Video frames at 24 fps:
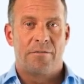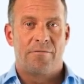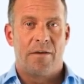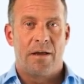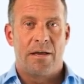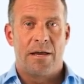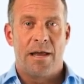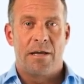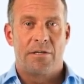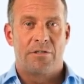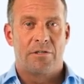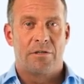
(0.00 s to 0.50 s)

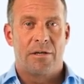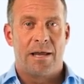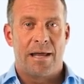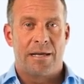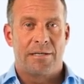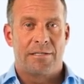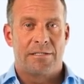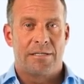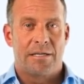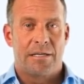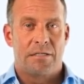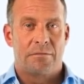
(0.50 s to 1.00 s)
financial
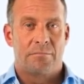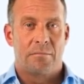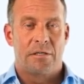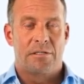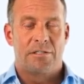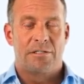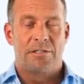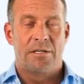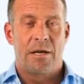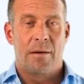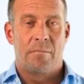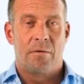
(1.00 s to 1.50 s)
entities
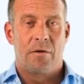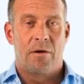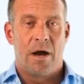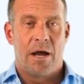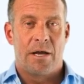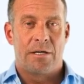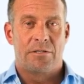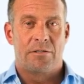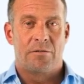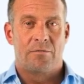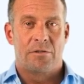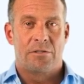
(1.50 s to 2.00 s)
must summarize the